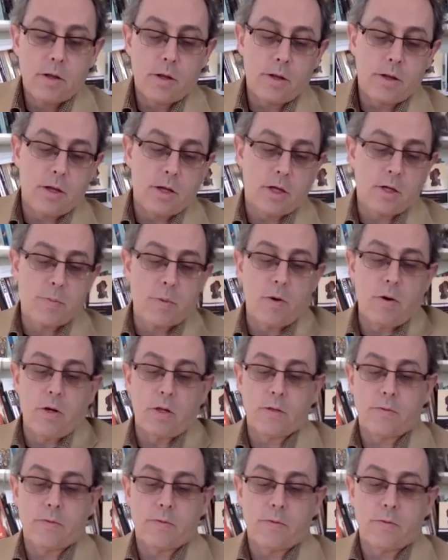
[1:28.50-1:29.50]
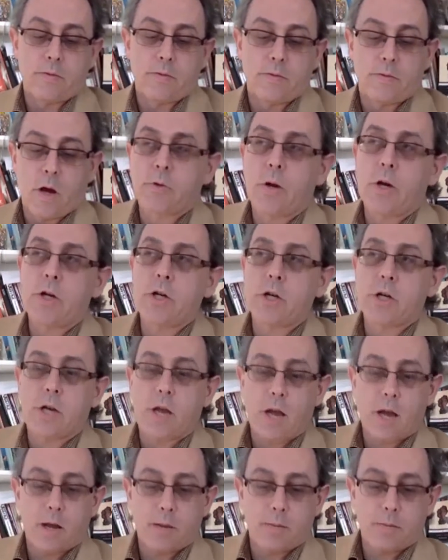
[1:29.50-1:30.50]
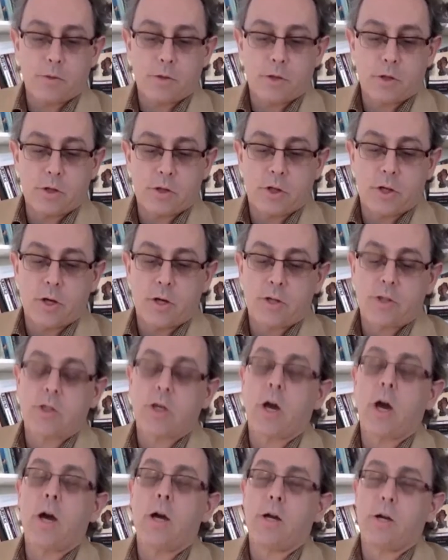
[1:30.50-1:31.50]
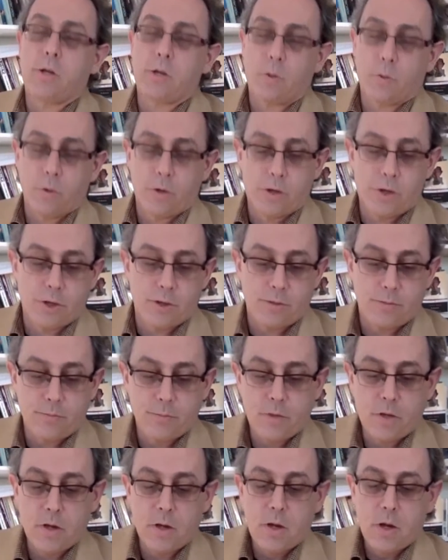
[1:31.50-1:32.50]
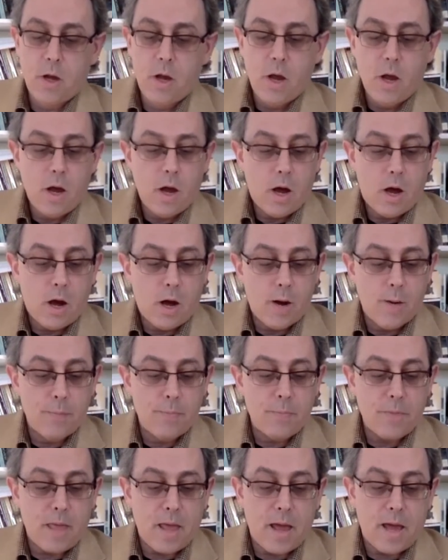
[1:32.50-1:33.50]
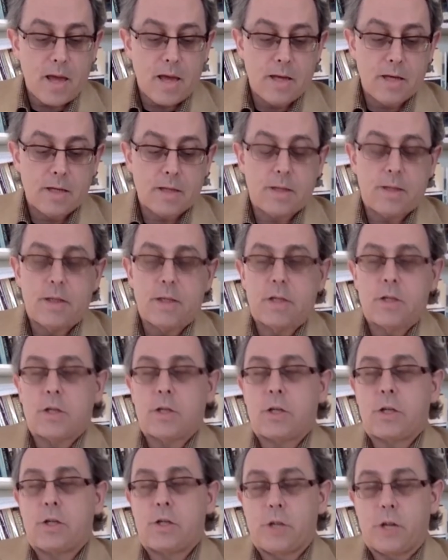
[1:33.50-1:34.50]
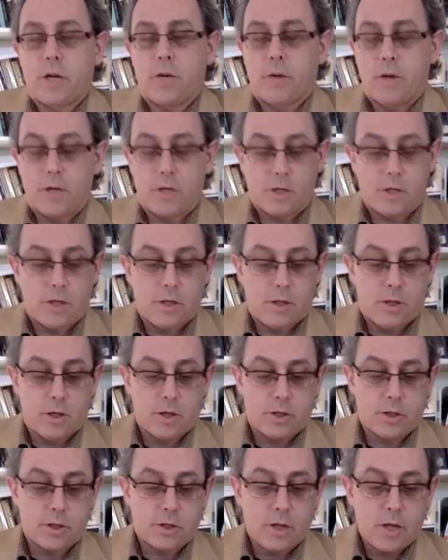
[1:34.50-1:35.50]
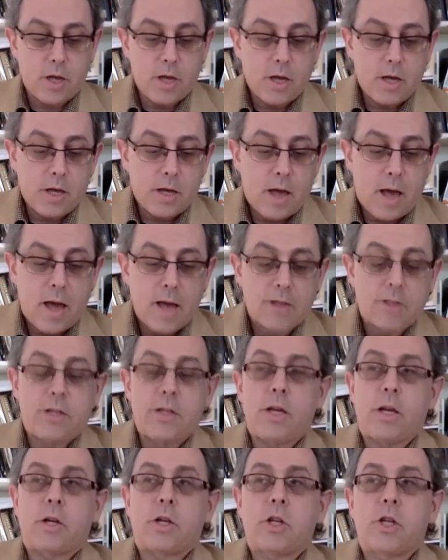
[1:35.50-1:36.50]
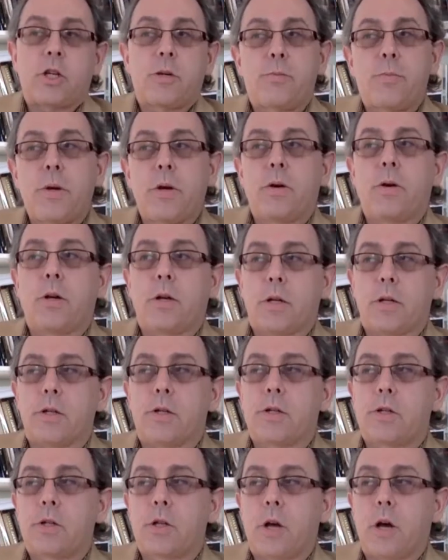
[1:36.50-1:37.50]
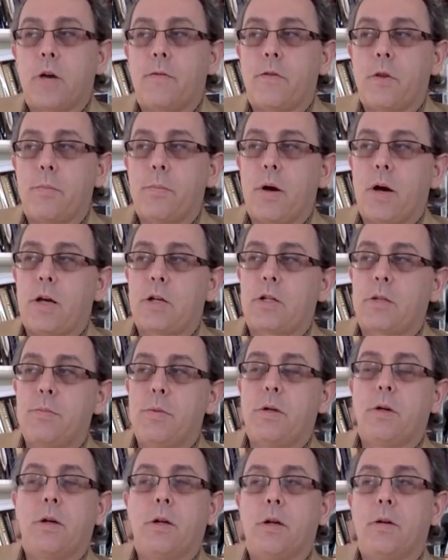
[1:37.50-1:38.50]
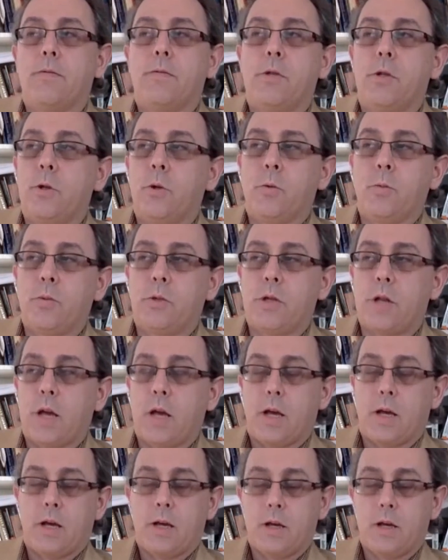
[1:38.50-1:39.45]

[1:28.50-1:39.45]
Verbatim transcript: the experience of concentration camps, genocide, and torture. And this generation thus has the experience of the possibility of doomsday.